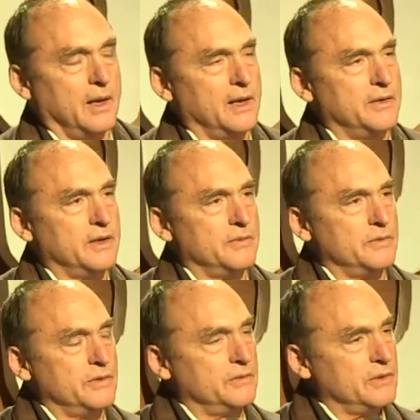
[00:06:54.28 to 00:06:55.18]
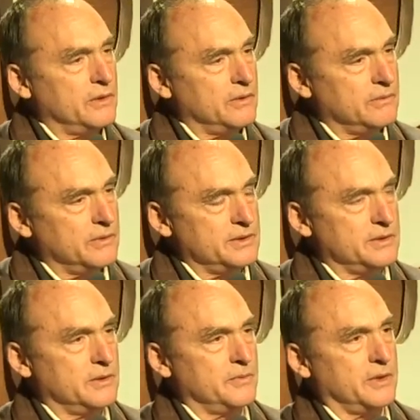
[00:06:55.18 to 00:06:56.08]
And then you know what to
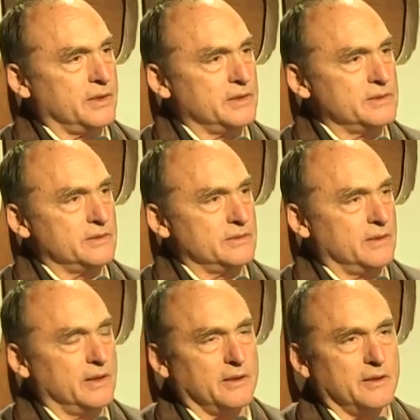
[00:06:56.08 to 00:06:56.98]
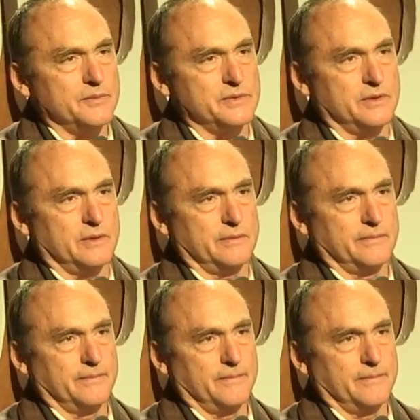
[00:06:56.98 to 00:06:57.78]
do because it comes to you.